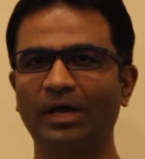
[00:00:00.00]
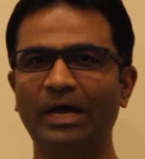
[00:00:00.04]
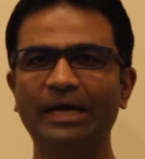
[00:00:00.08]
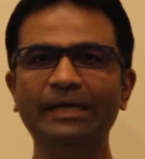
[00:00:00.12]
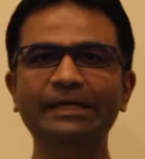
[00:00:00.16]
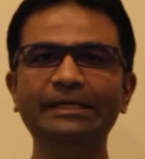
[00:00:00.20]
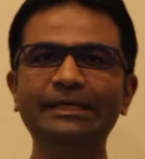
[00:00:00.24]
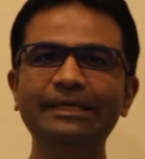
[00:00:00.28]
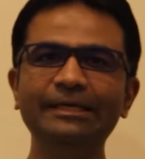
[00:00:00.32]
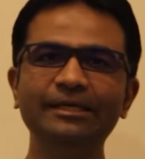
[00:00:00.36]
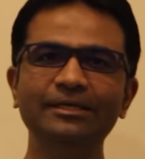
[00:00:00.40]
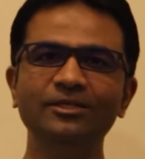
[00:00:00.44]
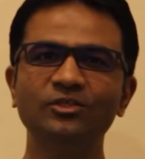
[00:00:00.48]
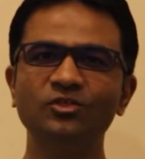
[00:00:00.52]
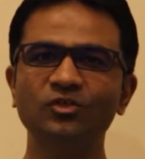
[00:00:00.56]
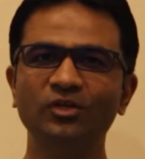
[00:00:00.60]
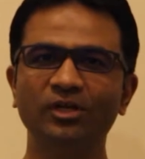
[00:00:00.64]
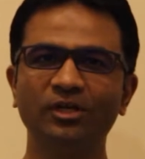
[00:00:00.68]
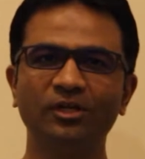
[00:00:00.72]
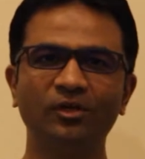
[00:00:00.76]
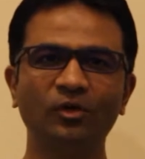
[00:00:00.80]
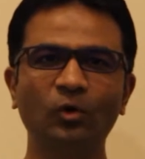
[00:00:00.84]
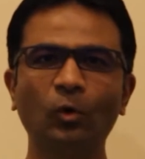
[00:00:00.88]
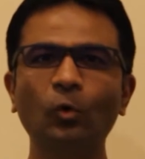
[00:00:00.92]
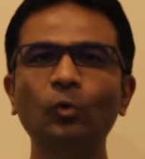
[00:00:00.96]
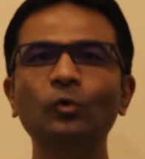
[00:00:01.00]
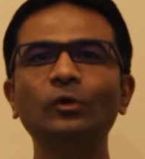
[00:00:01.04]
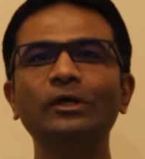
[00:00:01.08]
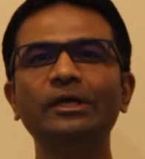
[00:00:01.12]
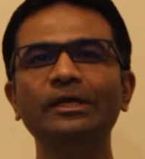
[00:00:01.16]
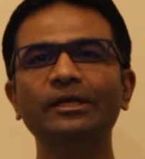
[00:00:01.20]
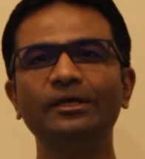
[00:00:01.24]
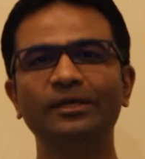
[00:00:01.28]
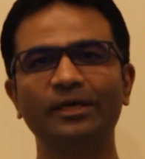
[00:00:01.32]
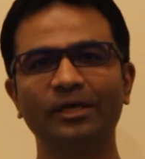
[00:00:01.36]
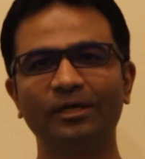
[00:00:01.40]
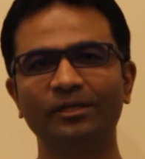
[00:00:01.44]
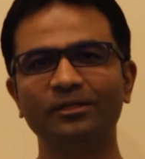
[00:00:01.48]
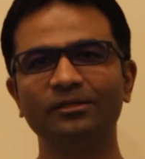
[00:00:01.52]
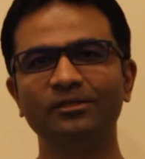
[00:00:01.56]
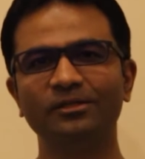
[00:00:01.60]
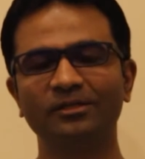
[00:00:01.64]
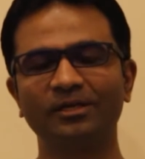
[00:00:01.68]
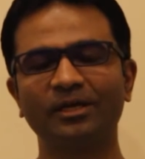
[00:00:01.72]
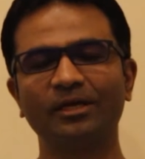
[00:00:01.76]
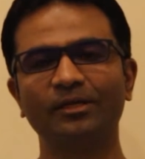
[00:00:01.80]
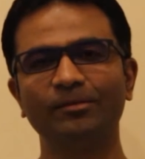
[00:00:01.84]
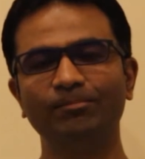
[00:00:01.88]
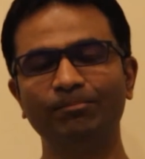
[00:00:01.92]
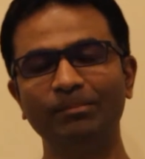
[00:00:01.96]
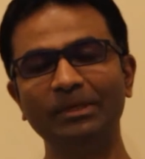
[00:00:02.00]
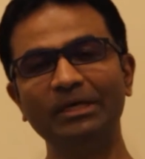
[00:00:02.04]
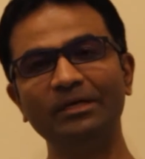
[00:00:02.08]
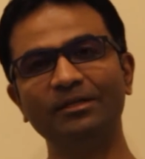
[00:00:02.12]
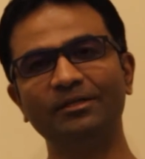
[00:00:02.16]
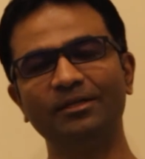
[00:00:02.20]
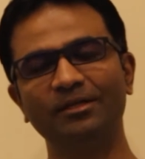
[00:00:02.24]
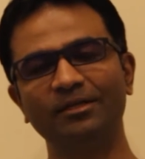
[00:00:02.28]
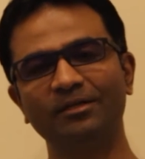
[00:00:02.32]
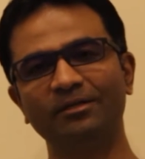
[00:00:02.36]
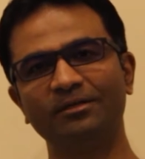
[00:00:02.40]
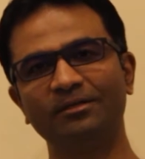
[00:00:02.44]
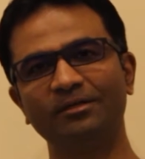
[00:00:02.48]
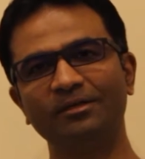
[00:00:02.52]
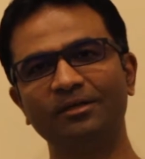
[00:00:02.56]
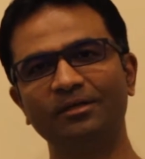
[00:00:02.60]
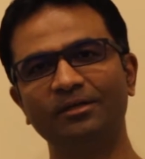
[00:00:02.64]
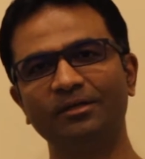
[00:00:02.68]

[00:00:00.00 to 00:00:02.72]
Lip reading: IT engineering only can build their